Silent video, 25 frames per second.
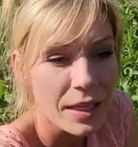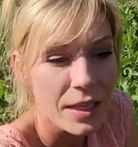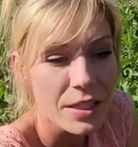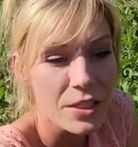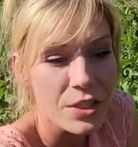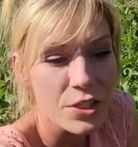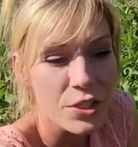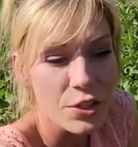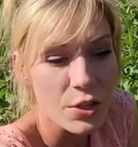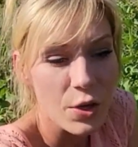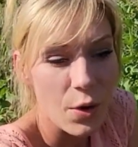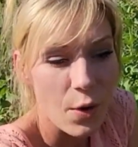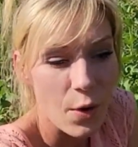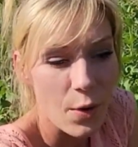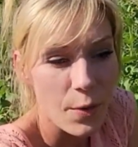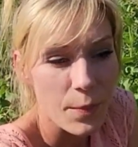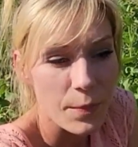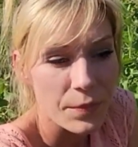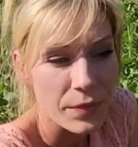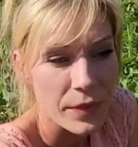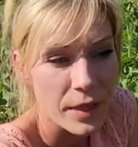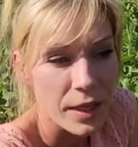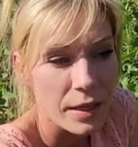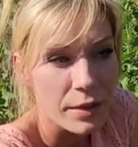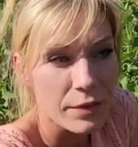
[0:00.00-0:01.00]
So
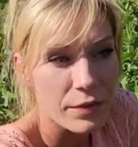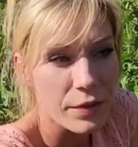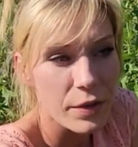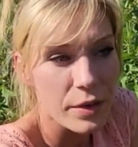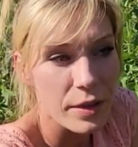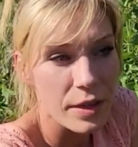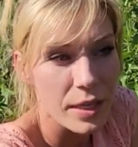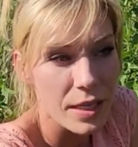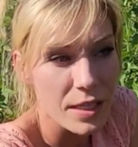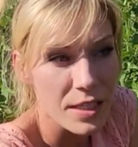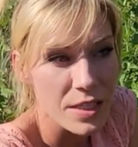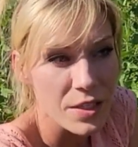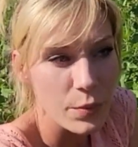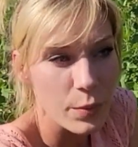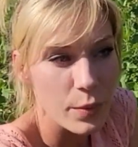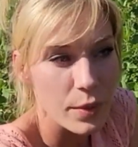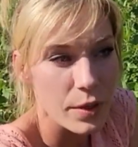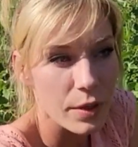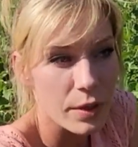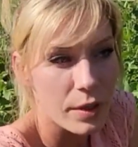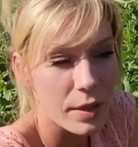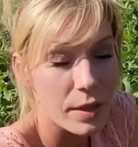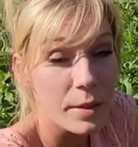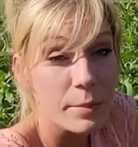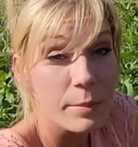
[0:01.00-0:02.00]
for this
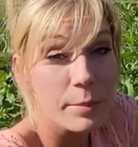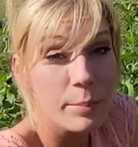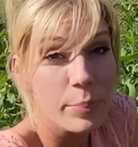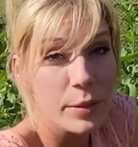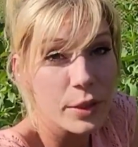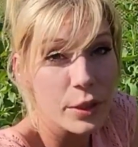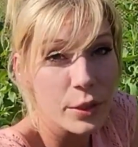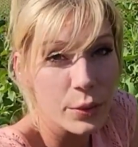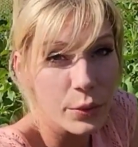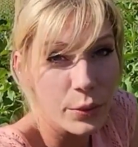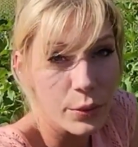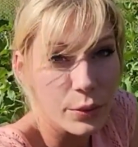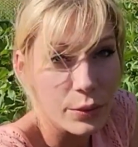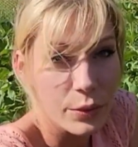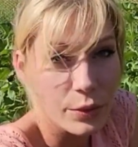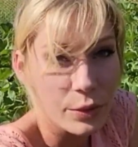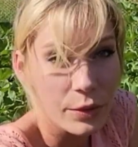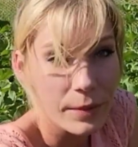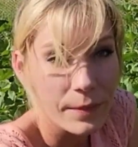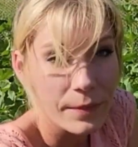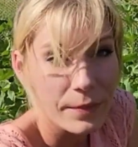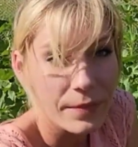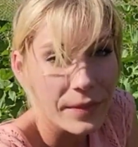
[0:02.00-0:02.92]
word, blue,